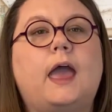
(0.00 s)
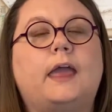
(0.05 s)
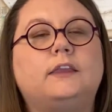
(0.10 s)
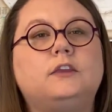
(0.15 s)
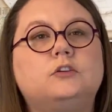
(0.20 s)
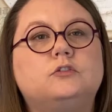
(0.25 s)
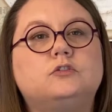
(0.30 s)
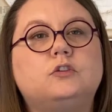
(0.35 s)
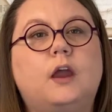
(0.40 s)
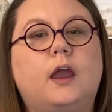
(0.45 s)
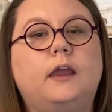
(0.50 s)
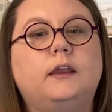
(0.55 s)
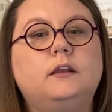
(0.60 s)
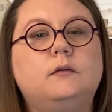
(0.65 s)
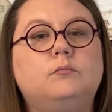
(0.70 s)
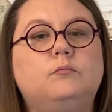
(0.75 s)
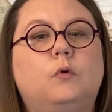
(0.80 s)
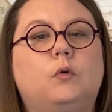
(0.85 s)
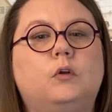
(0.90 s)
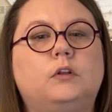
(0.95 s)
and you
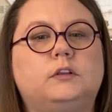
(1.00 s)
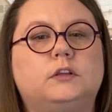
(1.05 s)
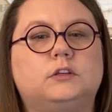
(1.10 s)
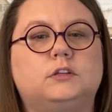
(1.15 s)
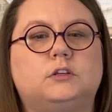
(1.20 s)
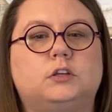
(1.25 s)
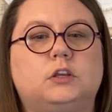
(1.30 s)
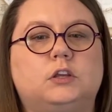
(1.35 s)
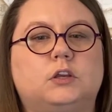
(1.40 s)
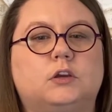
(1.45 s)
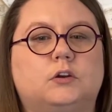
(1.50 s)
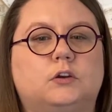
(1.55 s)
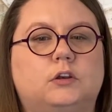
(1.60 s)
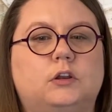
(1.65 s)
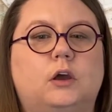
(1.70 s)
try to mold it to your